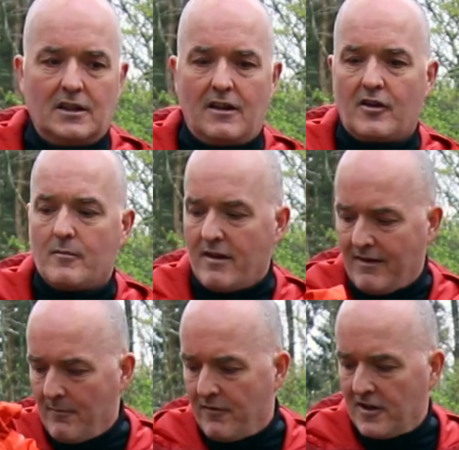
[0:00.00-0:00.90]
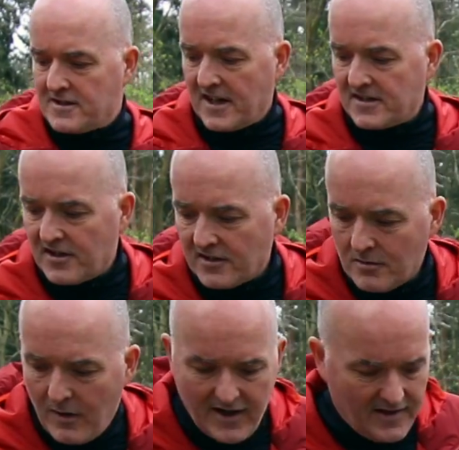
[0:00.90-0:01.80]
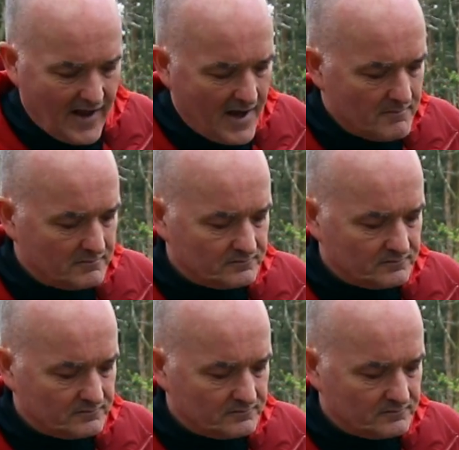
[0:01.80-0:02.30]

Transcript: I've got my Rab Vertex tucked away in there.